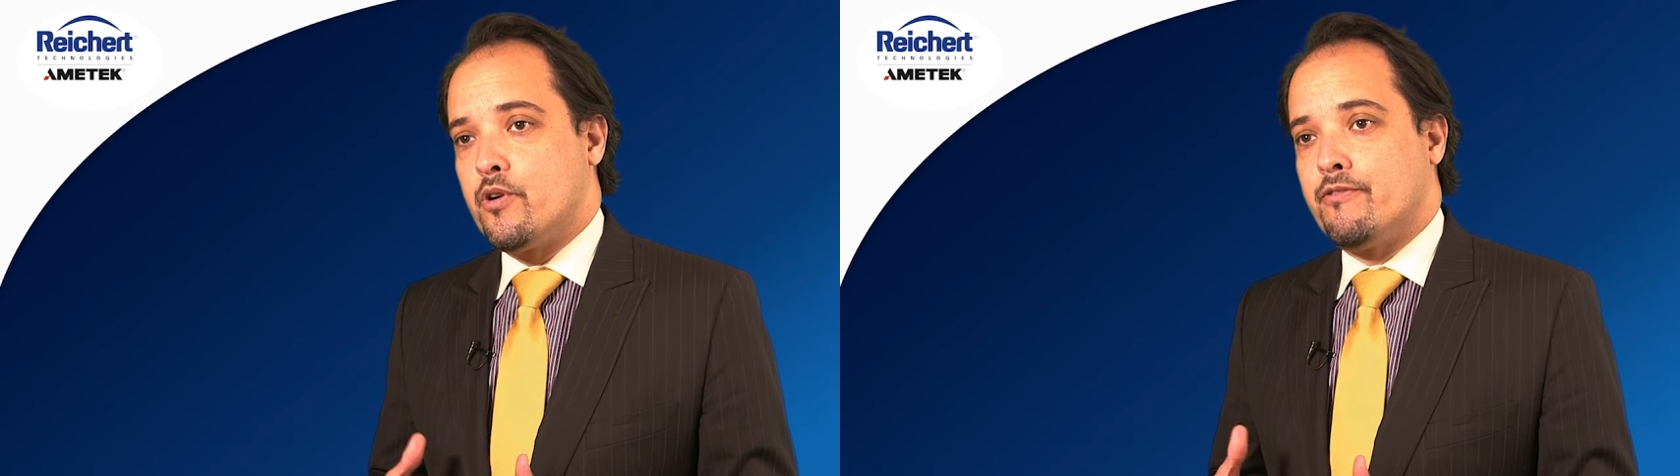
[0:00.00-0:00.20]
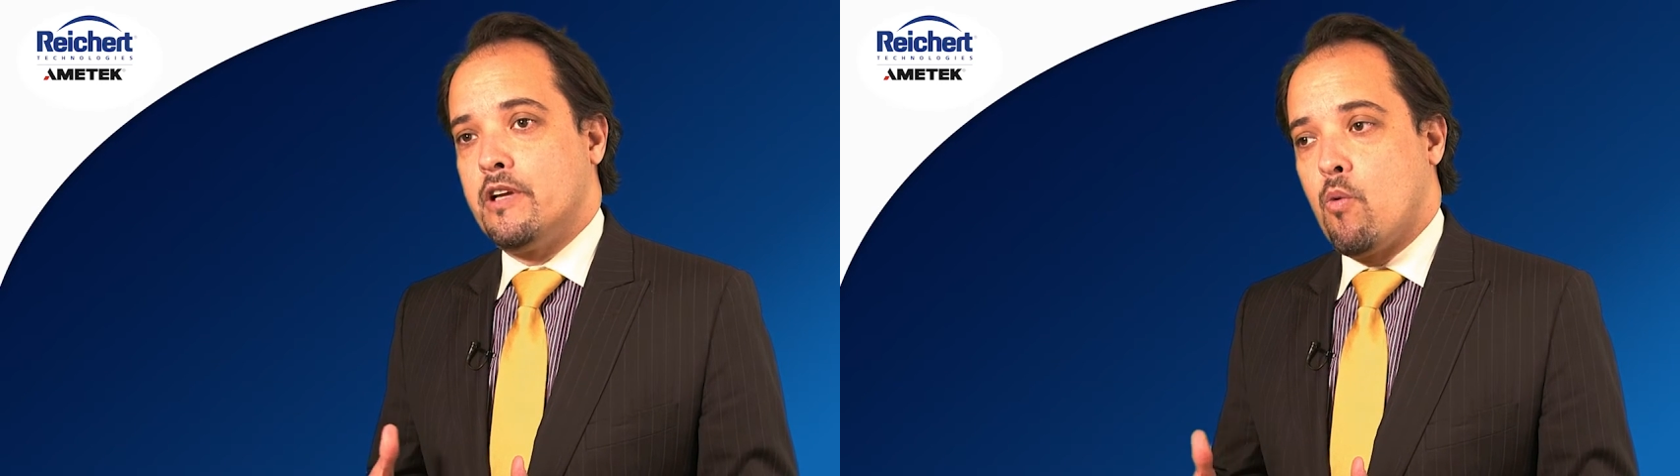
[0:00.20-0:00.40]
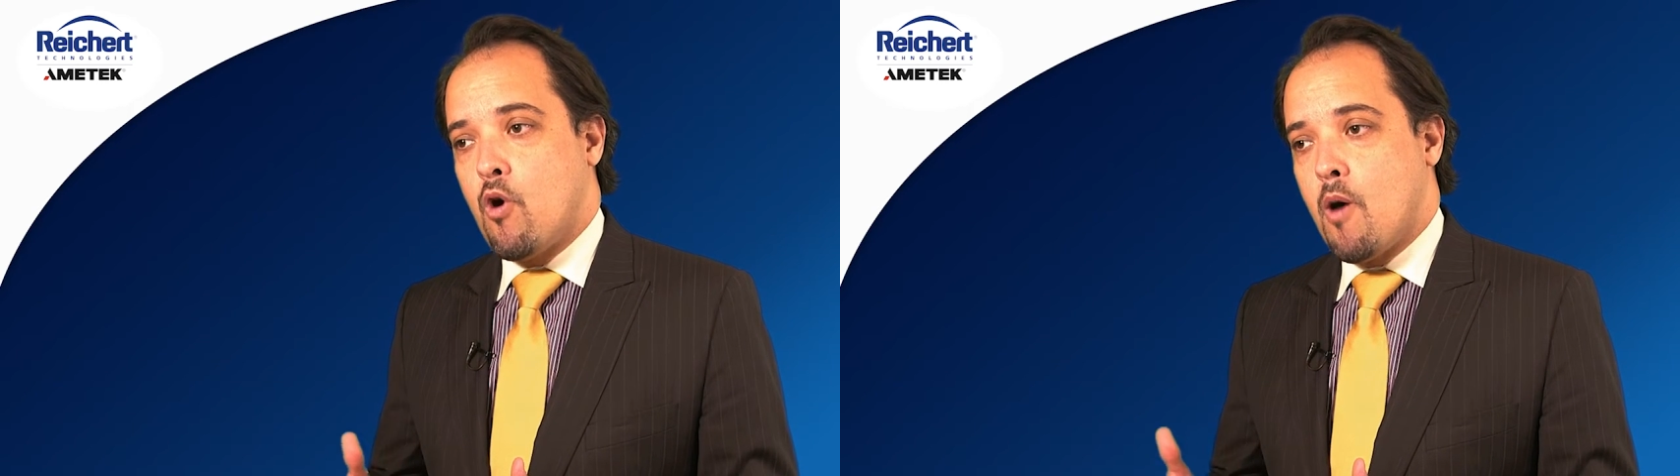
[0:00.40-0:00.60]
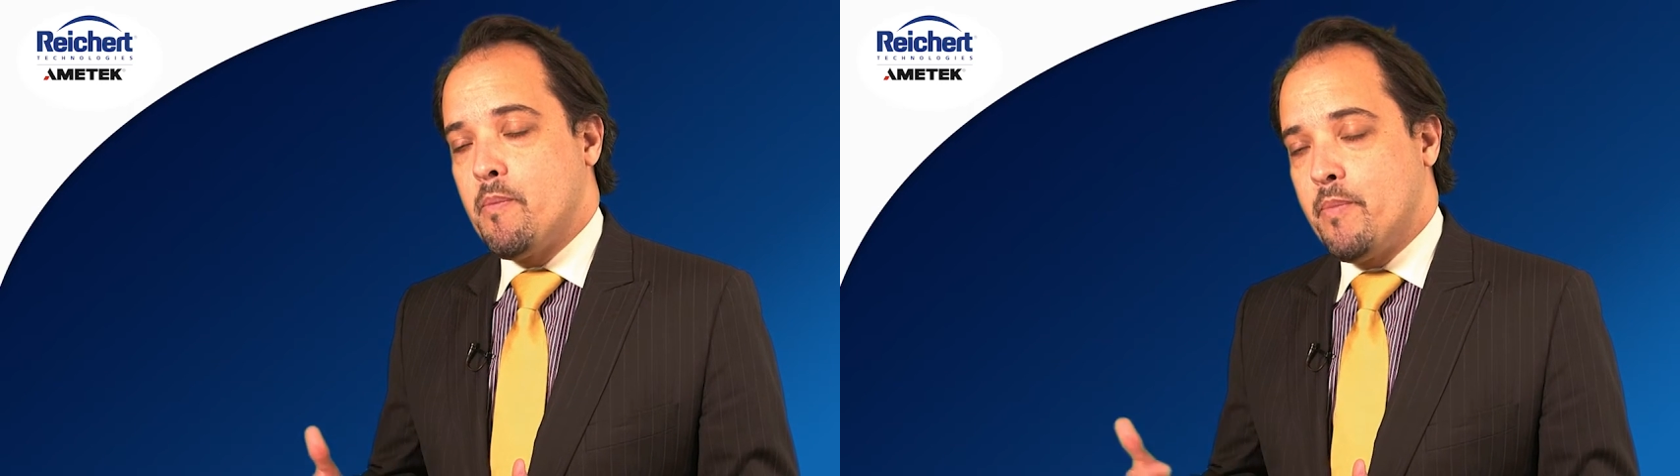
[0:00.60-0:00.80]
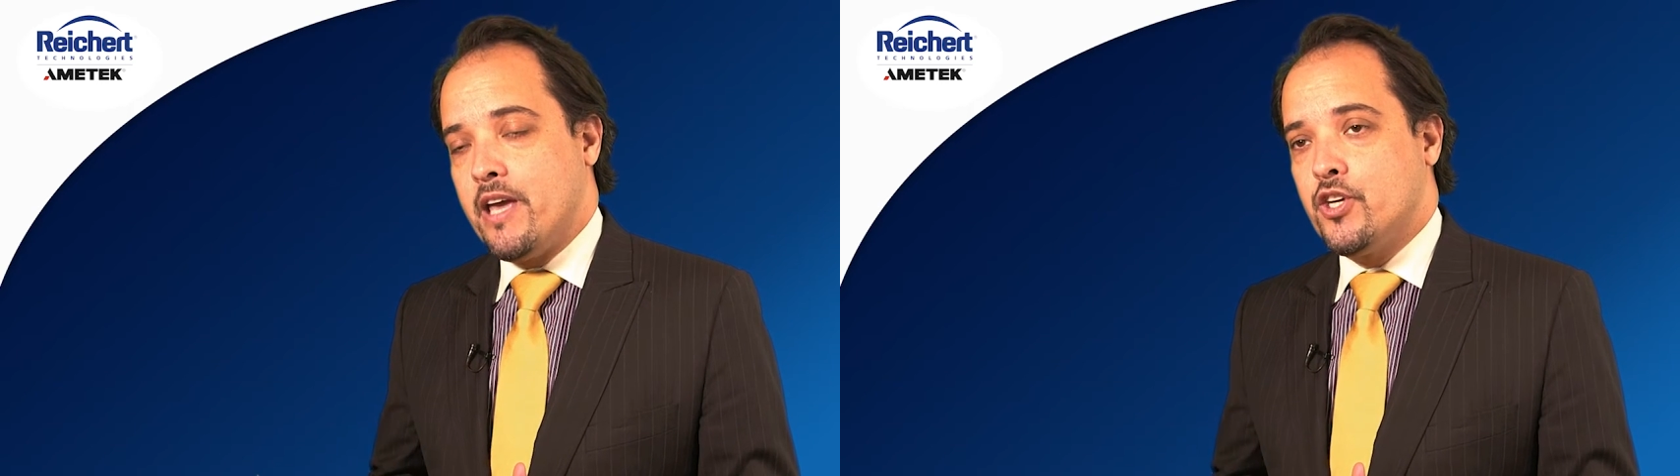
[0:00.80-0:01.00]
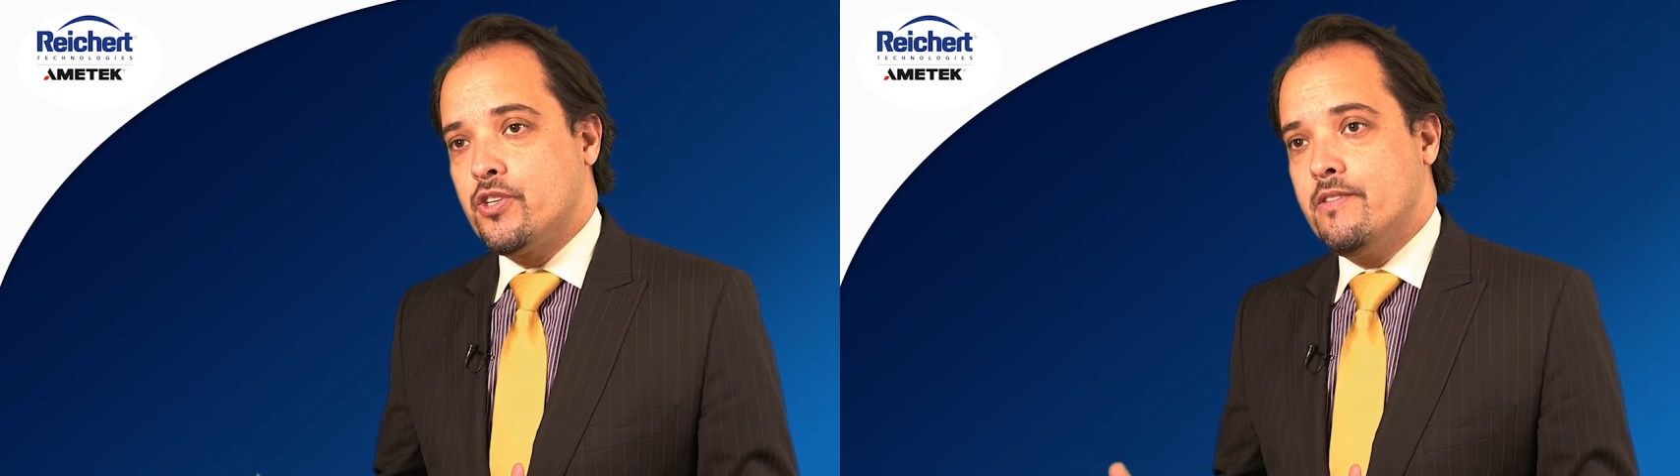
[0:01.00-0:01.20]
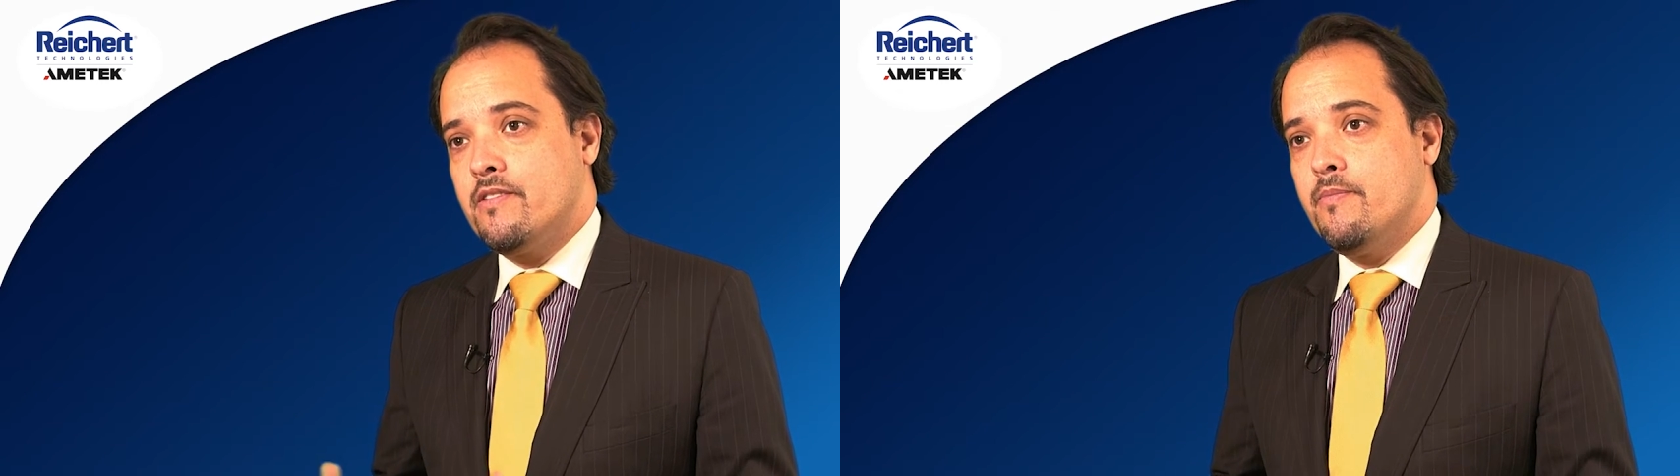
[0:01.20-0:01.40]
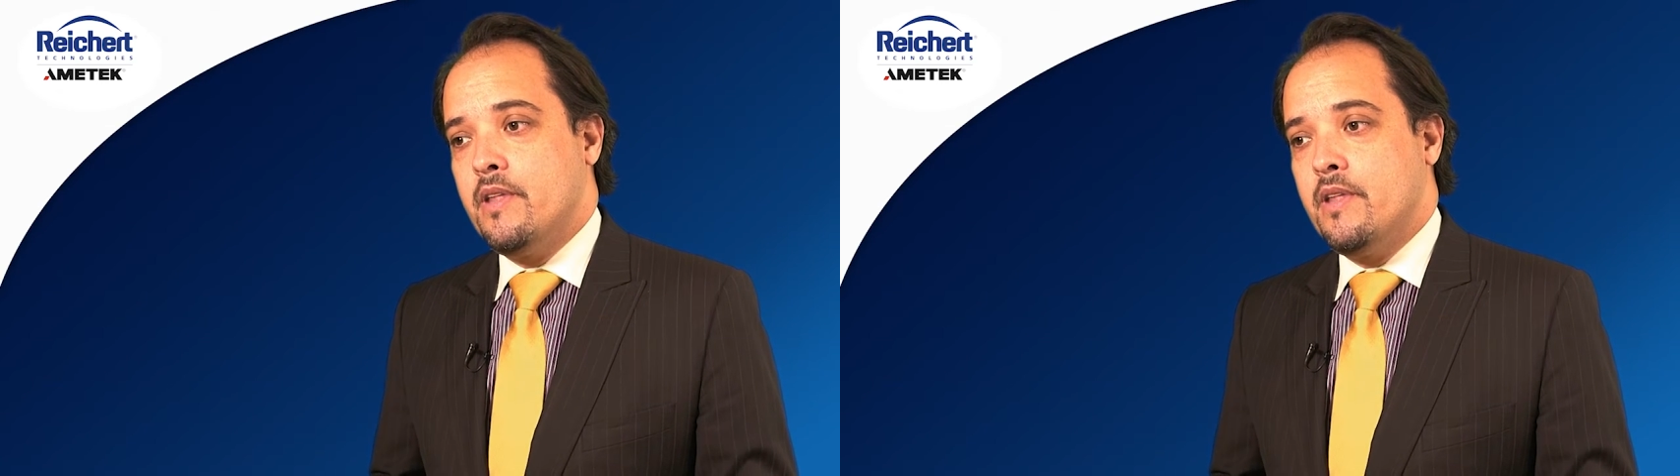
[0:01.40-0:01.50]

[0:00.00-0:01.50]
of glaucoma patients.